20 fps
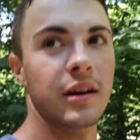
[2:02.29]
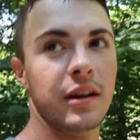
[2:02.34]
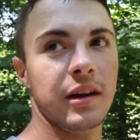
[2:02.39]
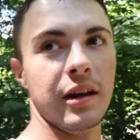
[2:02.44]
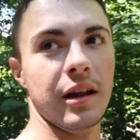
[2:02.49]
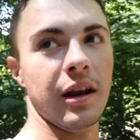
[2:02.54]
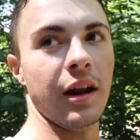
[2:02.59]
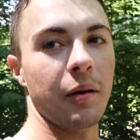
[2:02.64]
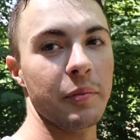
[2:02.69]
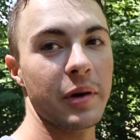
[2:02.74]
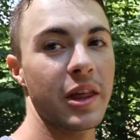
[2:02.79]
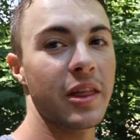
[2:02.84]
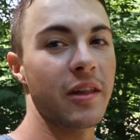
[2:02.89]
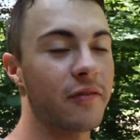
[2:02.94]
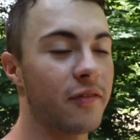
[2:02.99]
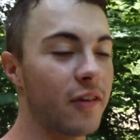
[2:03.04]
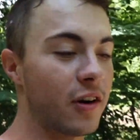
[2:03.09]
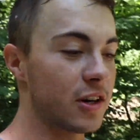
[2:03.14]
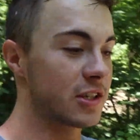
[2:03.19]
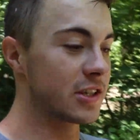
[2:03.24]
And I'll be the
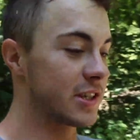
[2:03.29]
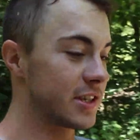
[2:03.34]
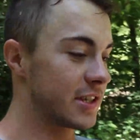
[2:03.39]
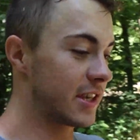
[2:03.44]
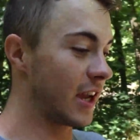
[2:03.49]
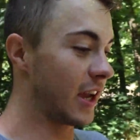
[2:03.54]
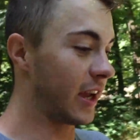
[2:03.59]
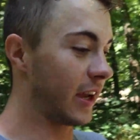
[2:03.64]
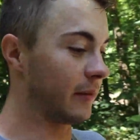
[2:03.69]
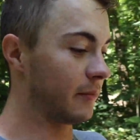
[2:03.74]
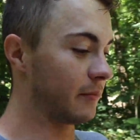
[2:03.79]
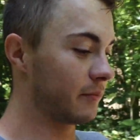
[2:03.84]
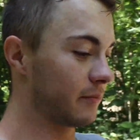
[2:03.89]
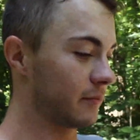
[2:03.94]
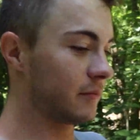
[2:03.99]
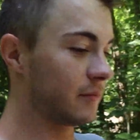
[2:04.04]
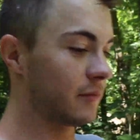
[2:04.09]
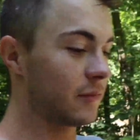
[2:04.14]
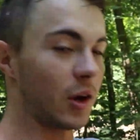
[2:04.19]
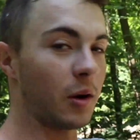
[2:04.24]
first to say,
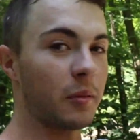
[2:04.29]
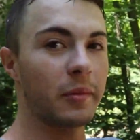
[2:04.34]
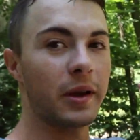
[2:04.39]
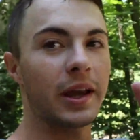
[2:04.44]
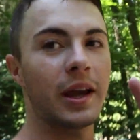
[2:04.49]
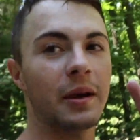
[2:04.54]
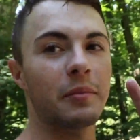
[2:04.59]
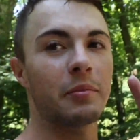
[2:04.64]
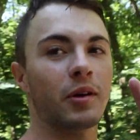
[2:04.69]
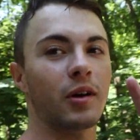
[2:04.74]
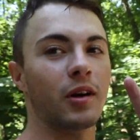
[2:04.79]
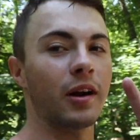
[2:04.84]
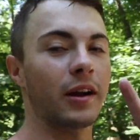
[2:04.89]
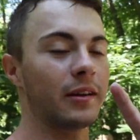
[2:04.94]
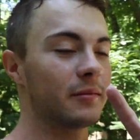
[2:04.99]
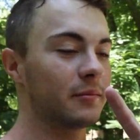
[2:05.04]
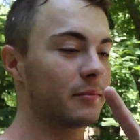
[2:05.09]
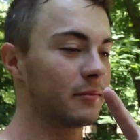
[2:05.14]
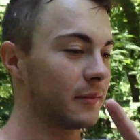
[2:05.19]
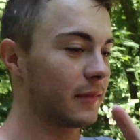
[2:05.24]
don't be a hypocrite.
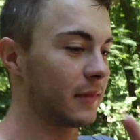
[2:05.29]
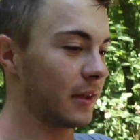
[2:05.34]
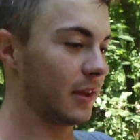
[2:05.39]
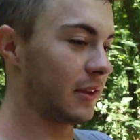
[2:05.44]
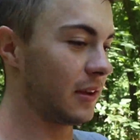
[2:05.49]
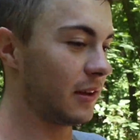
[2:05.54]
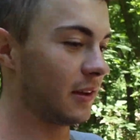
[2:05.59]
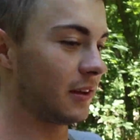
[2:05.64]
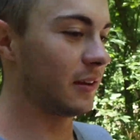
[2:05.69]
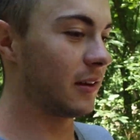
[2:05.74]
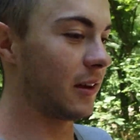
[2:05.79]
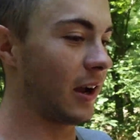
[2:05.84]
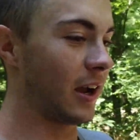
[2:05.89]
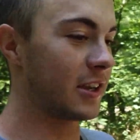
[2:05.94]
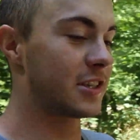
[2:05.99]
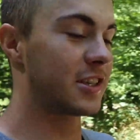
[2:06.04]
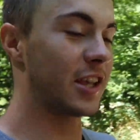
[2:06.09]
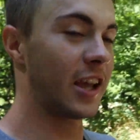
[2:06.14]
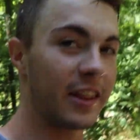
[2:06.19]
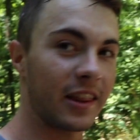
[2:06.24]
I
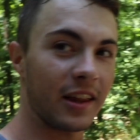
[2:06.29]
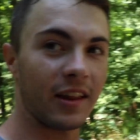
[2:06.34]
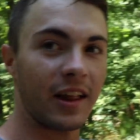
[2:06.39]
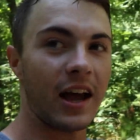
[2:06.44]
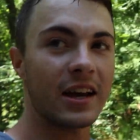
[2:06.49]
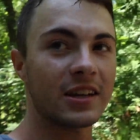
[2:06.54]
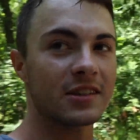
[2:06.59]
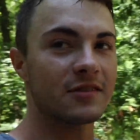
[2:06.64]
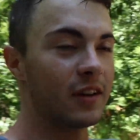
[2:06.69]
said in the last